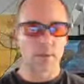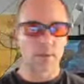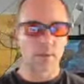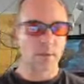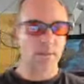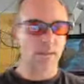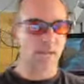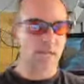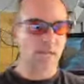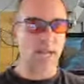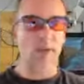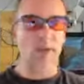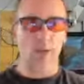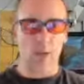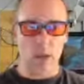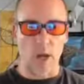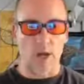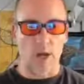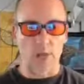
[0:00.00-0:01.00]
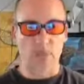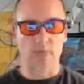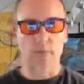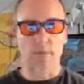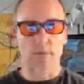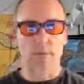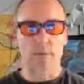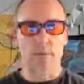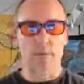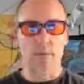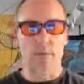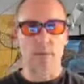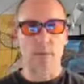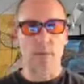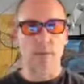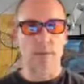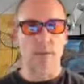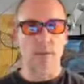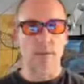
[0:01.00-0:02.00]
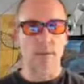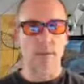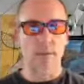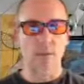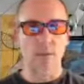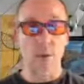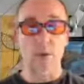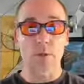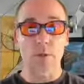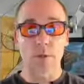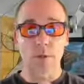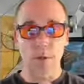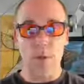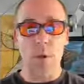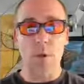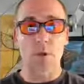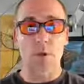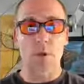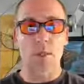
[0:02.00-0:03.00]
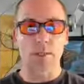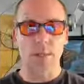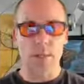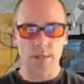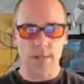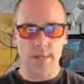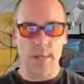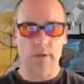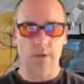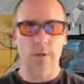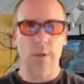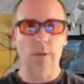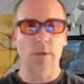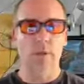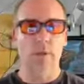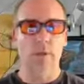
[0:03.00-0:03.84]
sacred knowledge. And your soul is sacred.